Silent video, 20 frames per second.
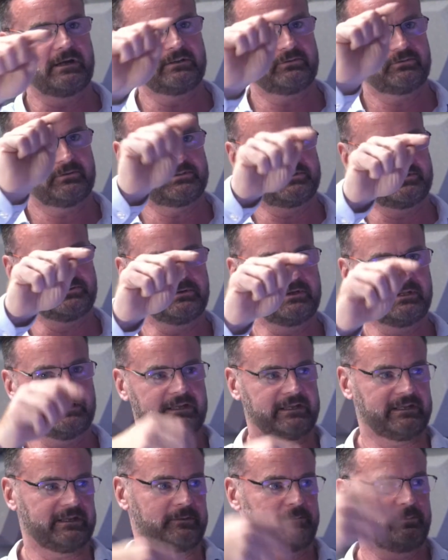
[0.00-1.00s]
So as you click
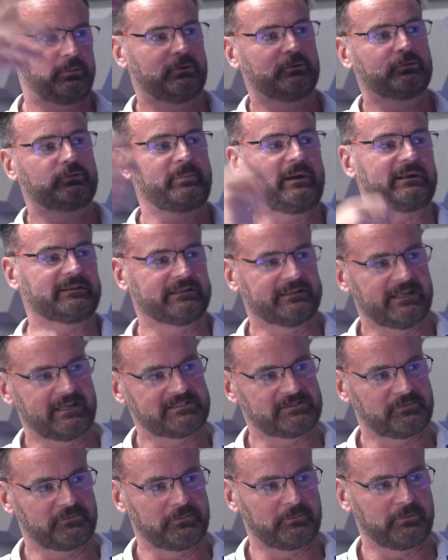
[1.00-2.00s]
it pulls back the
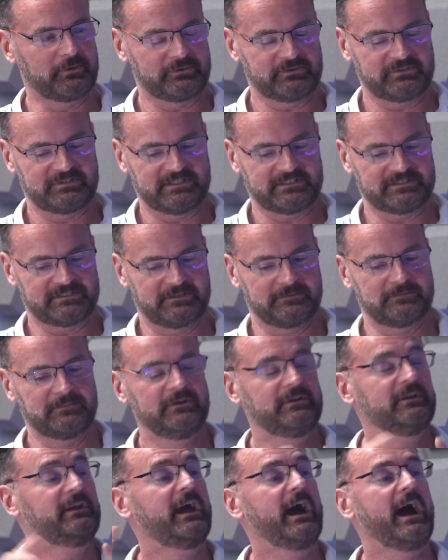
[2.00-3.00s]
data from another system
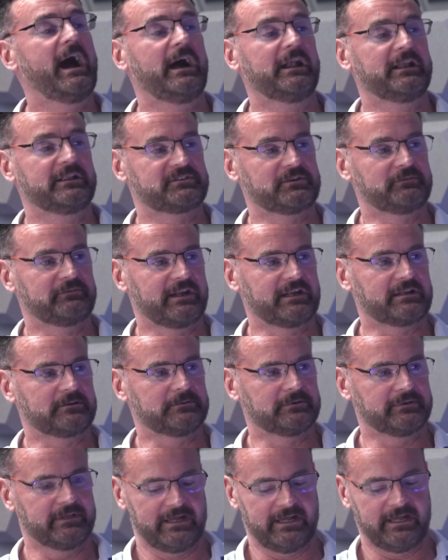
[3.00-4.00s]
and it's
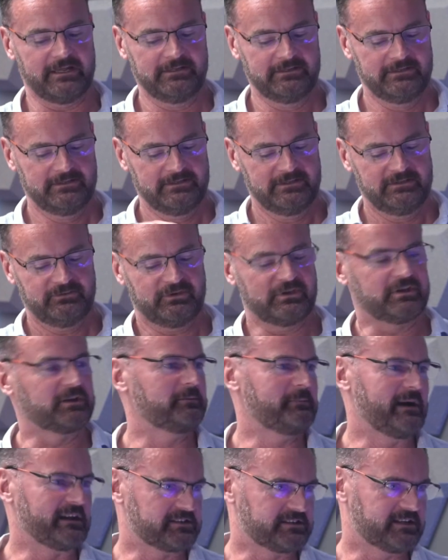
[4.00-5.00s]
available there. So you can
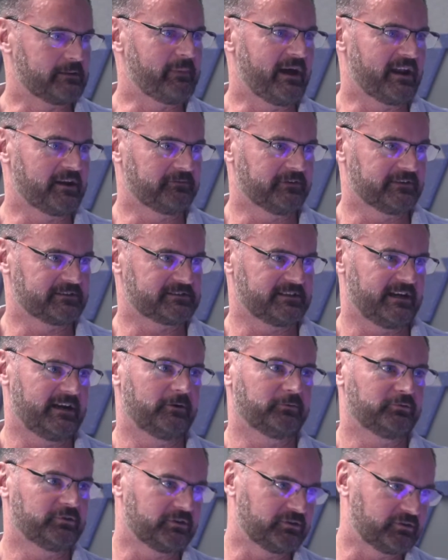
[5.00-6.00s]
imagine the benefits of that,
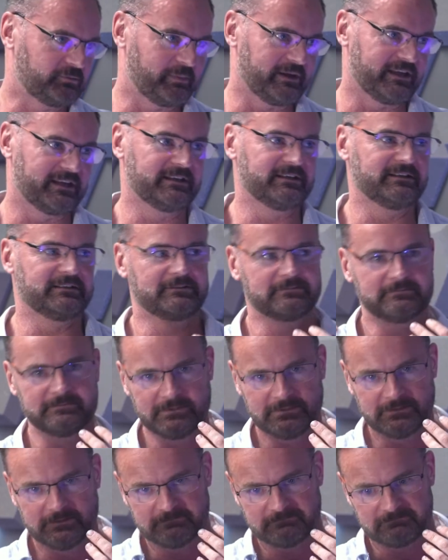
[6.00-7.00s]
obviously speed,
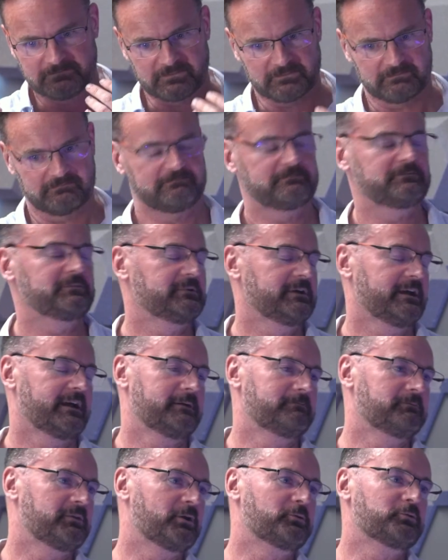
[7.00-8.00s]

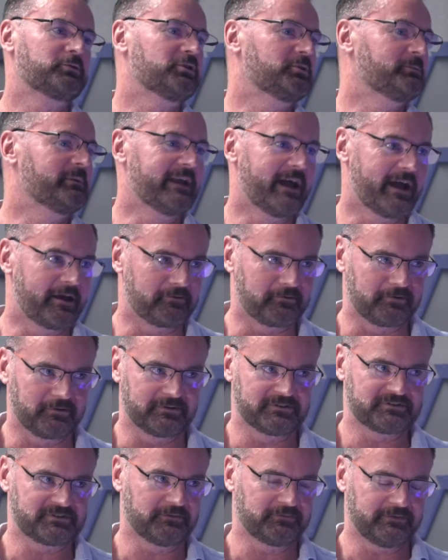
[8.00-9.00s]
no human error and
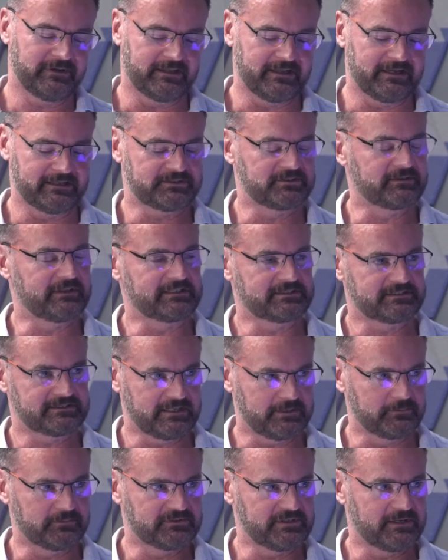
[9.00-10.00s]
stuff like that. So that's the
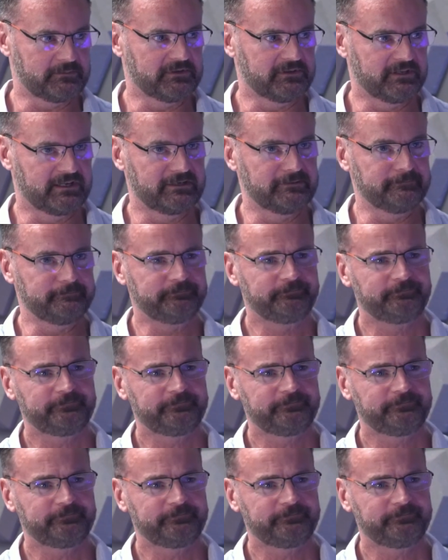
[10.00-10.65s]
type of thing.